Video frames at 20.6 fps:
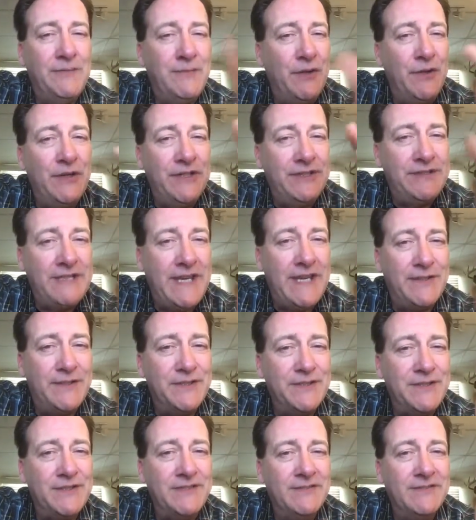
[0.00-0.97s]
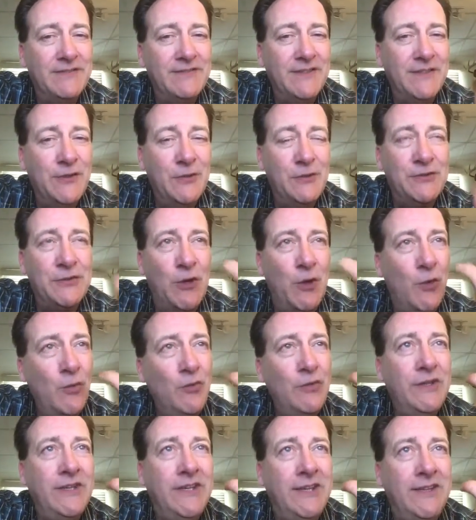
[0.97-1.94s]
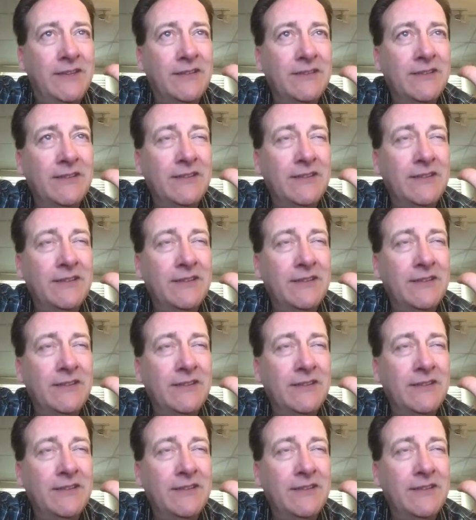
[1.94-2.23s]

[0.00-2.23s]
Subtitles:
Bernie Sanders, who's only,